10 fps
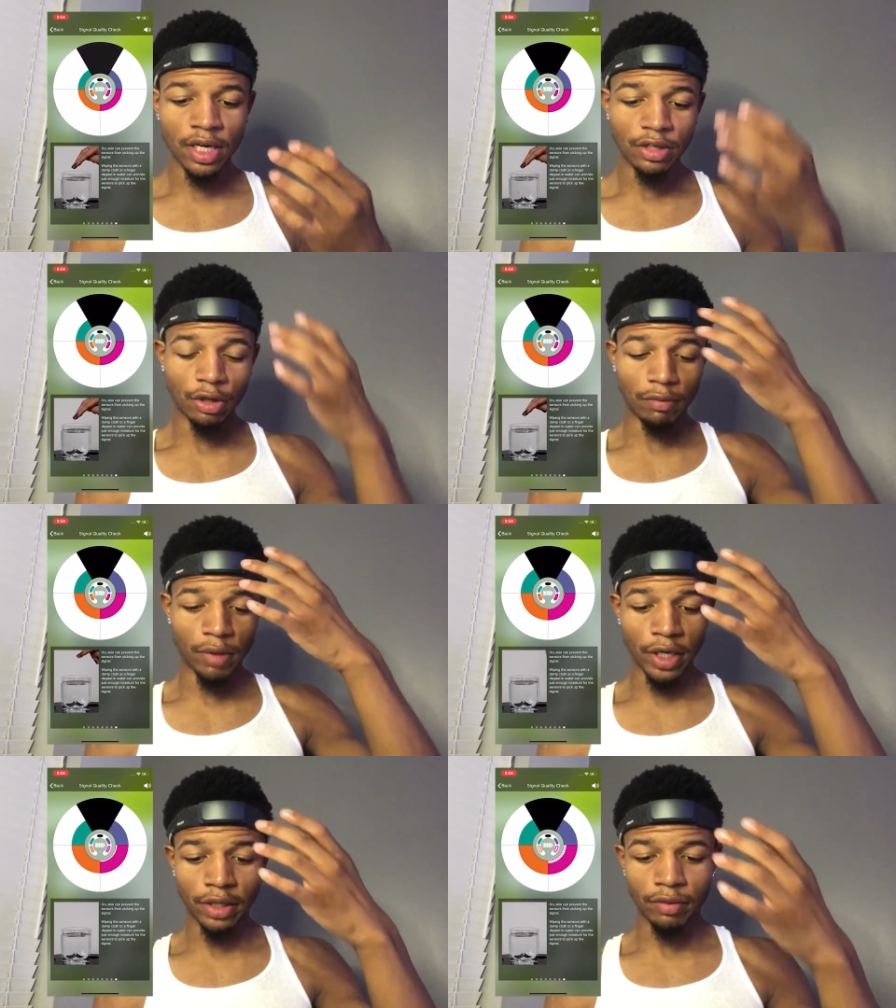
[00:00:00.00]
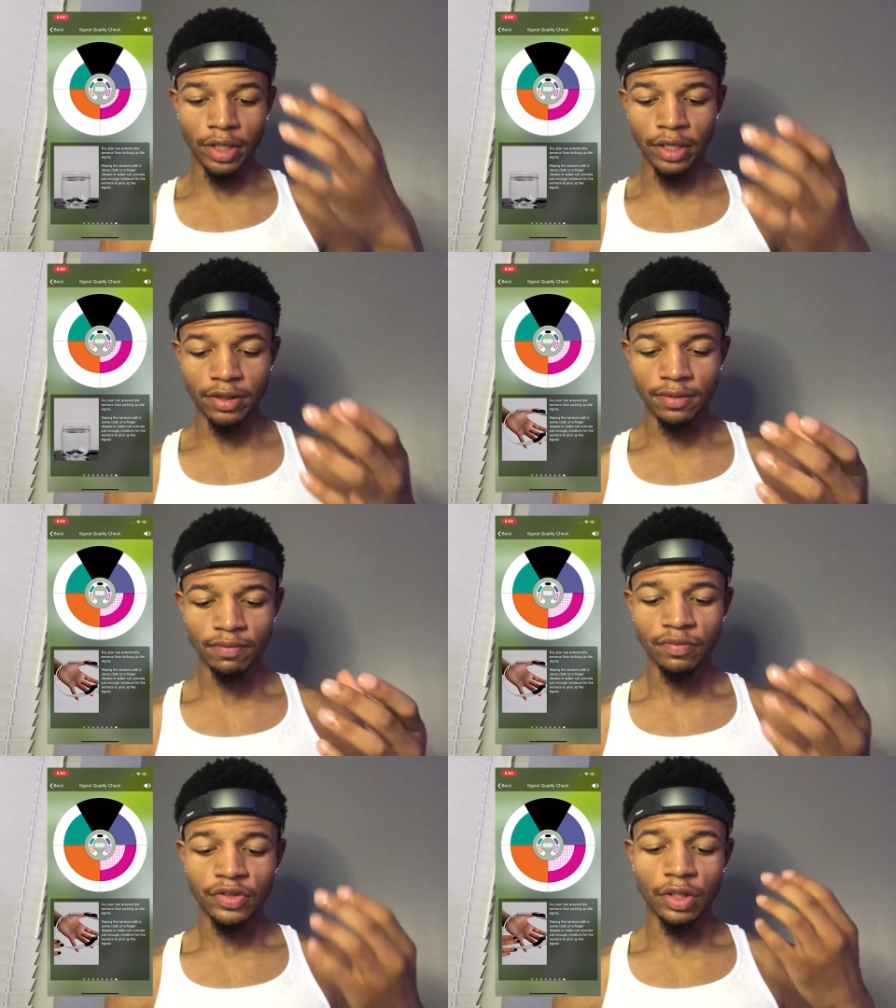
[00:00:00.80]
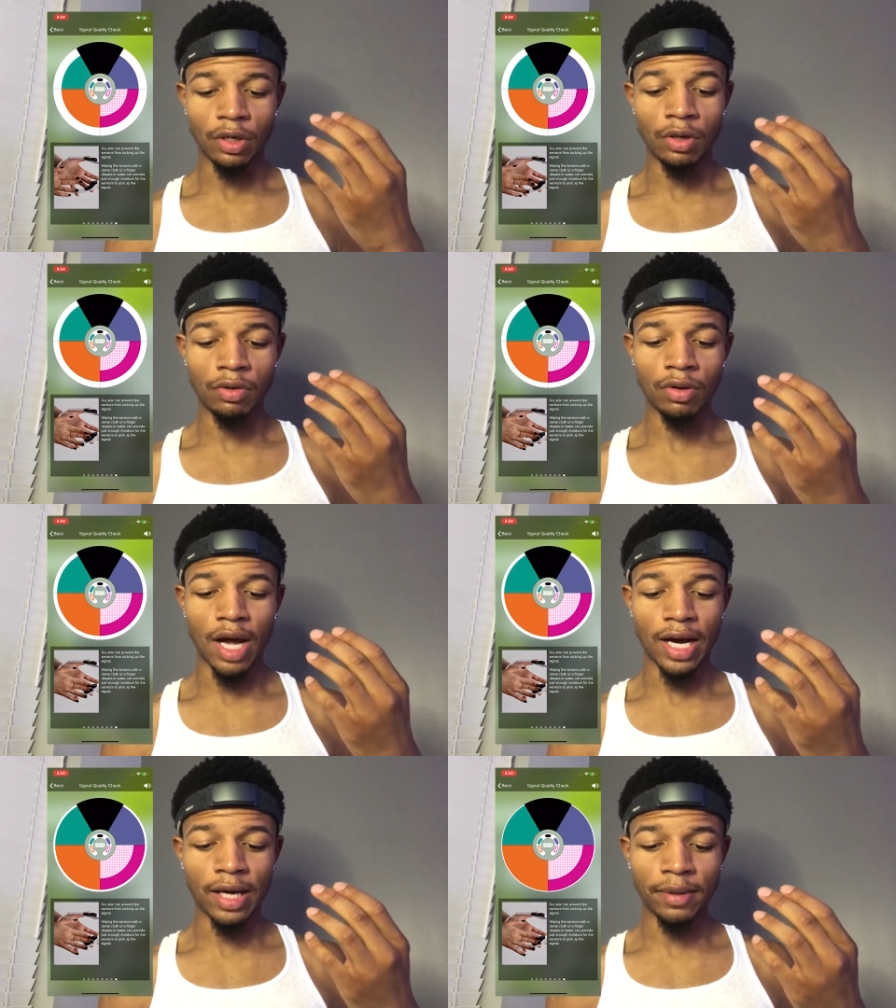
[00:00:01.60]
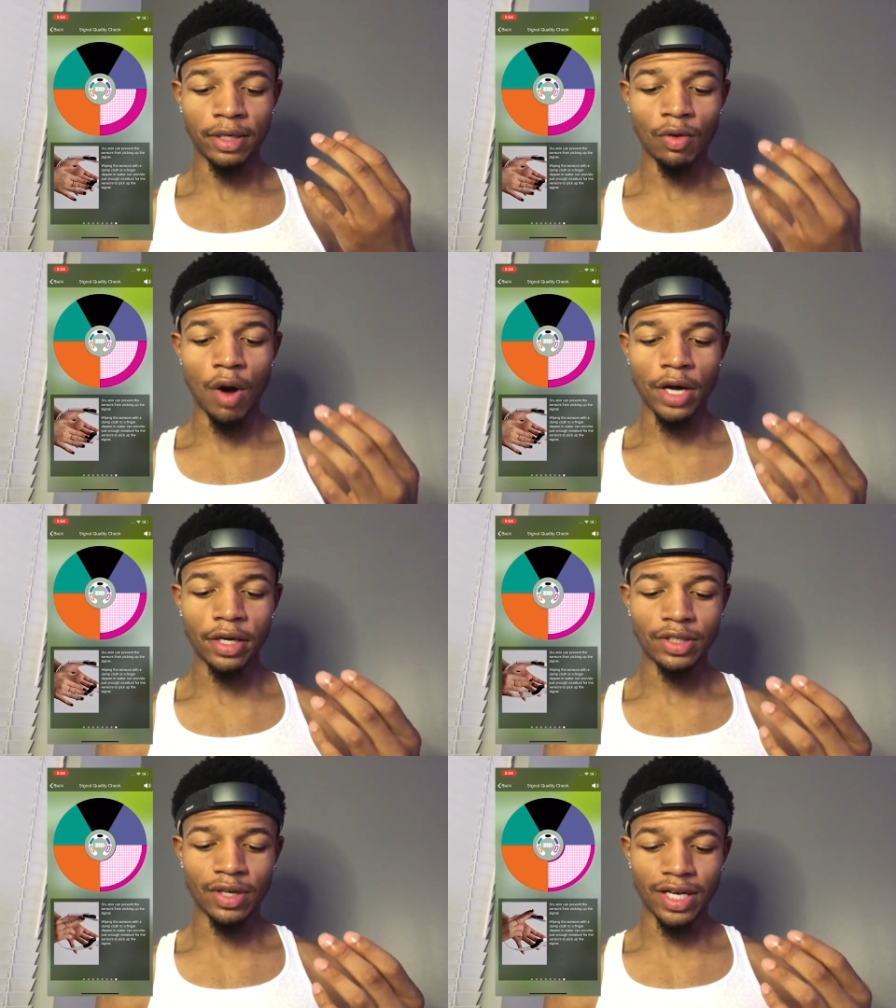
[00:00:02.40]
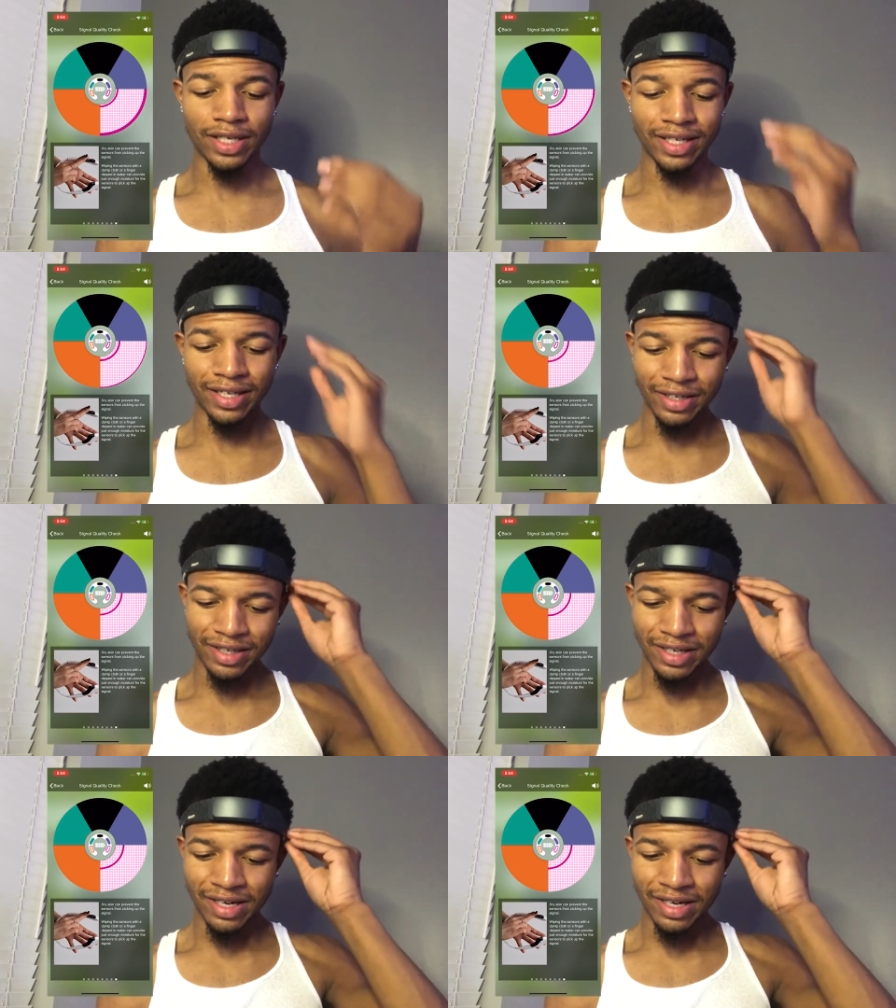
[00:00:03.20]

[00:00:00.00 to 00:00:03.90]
your brain waves. So I got to get quiet so that I can hear it.